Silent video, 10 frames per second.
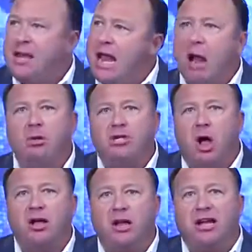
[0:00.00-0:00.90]
And now
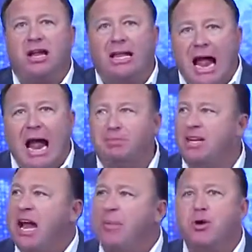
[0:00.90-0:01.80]
it's all going to
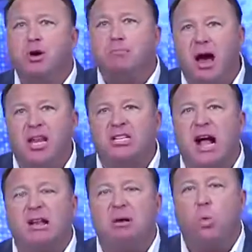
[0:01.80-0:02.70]
collapse, and then your
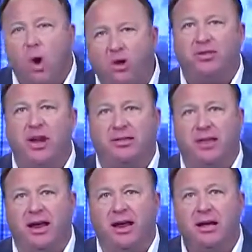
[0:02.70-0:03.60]
money's not going to be worth
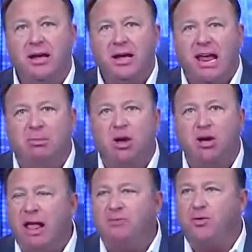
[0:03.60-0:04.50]
anything, even
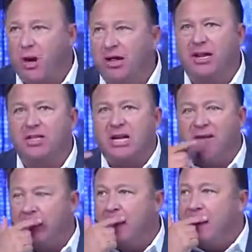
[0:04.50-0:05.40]
though you'll have
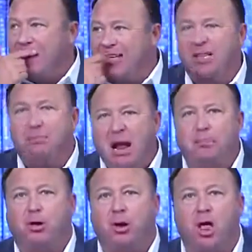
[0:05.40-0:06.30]
trillions of it, because the
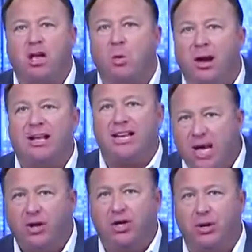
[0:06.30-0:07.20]
people are all going to want
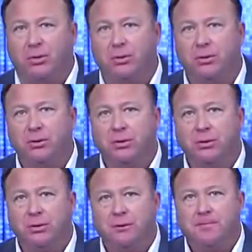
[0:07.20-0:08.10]
to kill you.
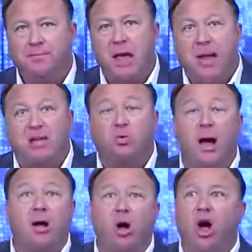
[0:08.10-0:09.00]
And
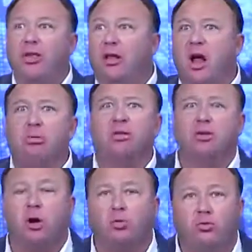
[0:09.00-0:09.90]
that's why all the
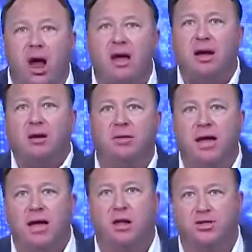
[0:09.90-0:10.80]
globalists are running to
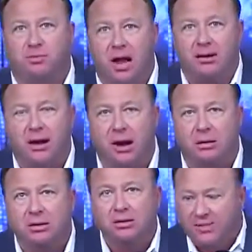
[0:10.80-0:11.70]
the hills right
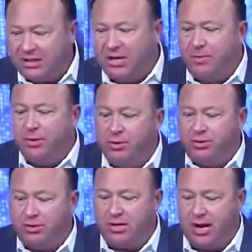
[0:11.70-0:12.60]
now. That's in the
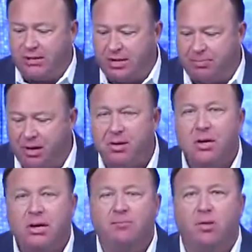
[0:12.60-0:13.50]
news today. It's up on
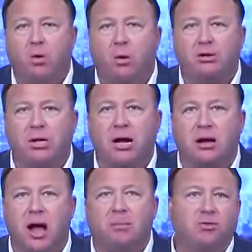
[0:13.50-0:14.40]

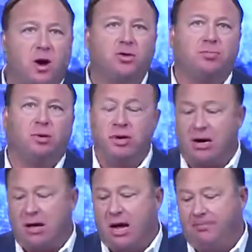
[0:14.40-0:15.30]
Infowars.com and
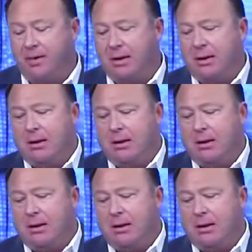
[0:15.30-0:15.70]
DrudgeReport.com.